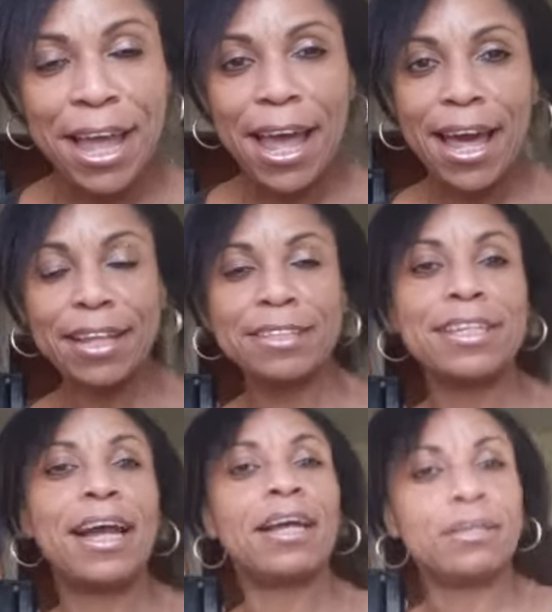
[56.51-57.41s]
and I was
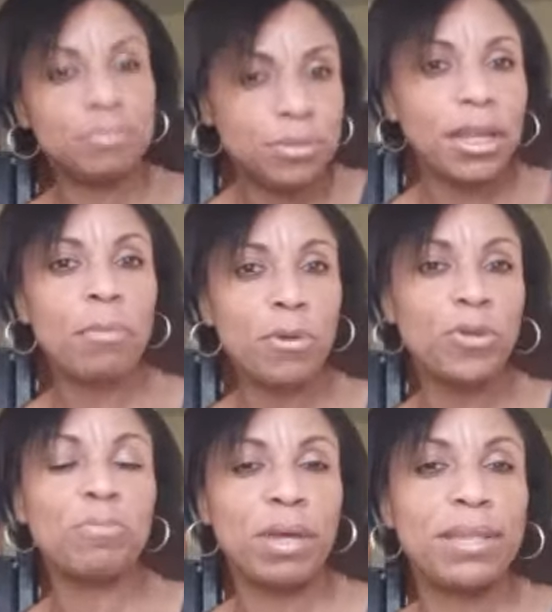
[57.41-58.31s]
like, I'm going to
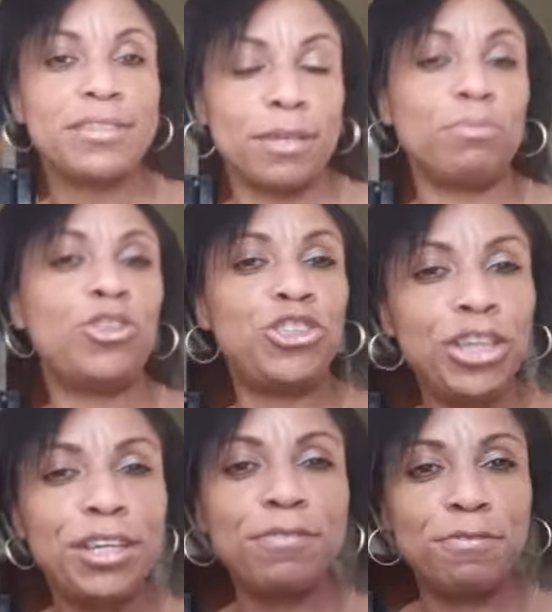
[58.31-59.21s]
make some
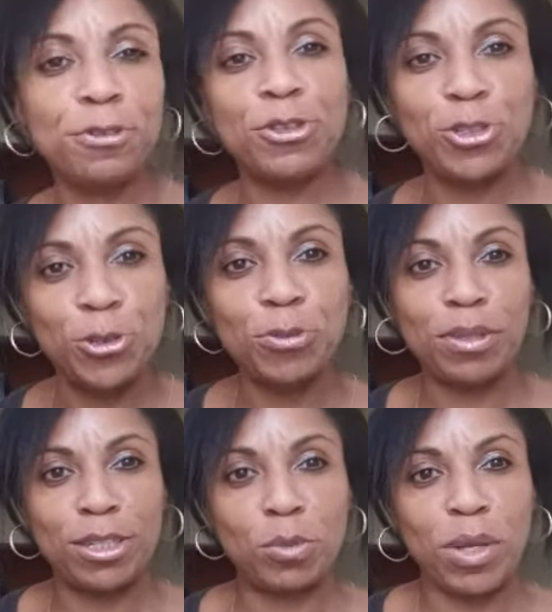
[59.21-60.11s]
chicken foot soup
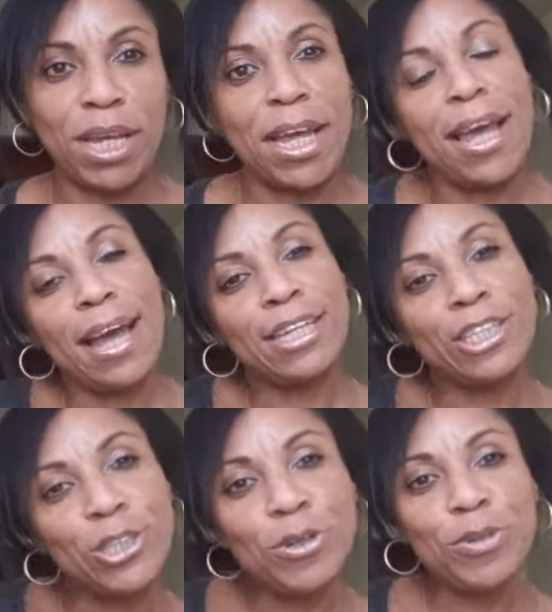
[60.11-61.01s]
this week and
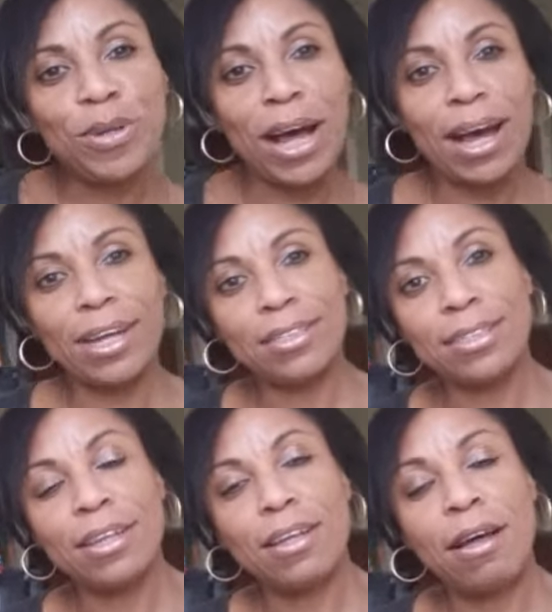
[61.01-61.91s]
show you guys
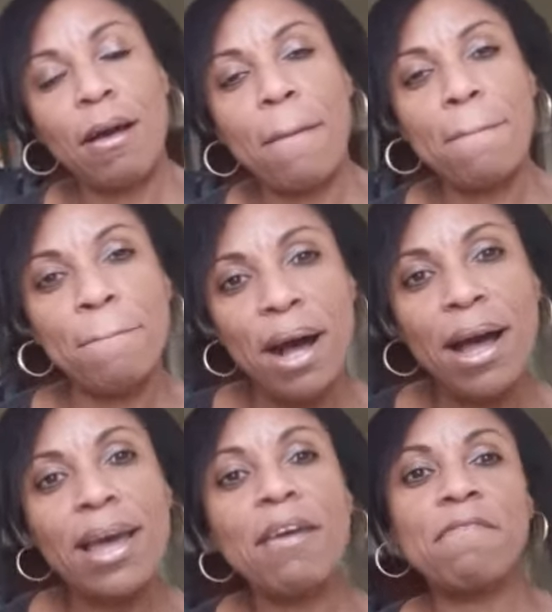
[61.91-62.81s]

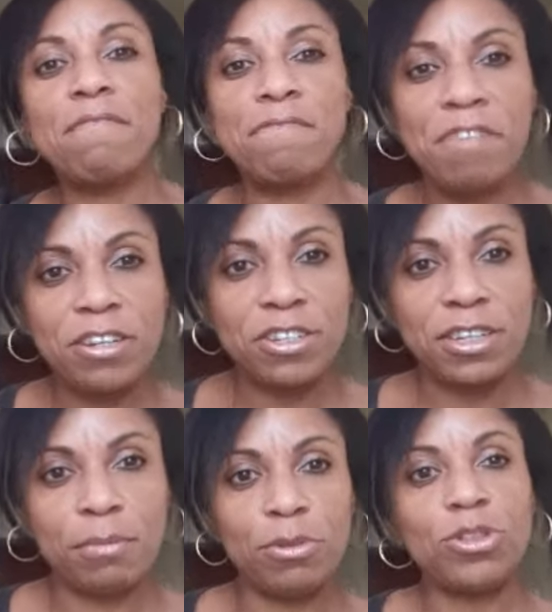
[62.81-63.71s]
my vegetable